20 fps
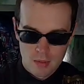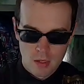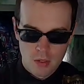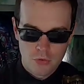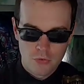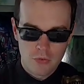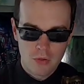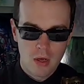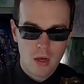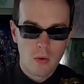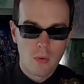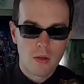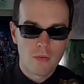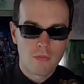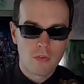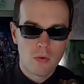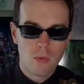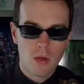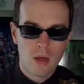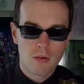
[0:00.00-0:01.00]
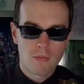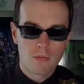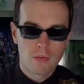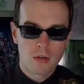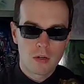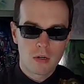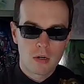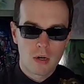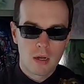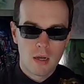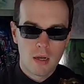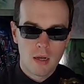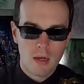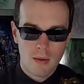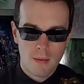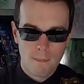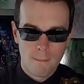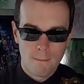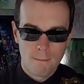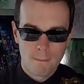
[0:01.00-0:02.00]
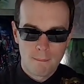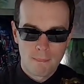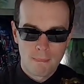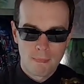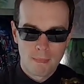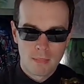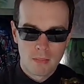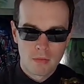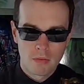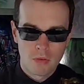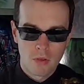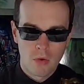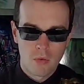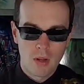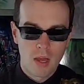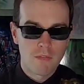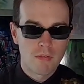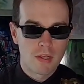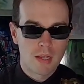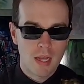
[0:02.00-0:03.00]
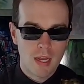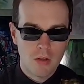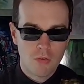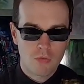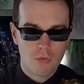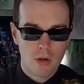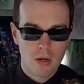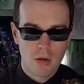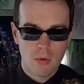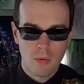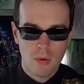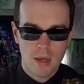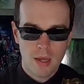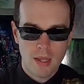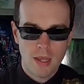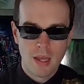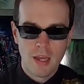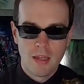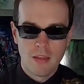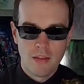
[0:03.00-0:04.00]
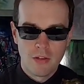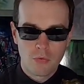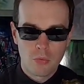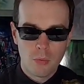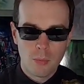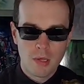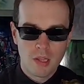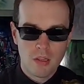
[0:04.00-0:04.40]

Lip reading: So if you ever don't have a case right away, this would be a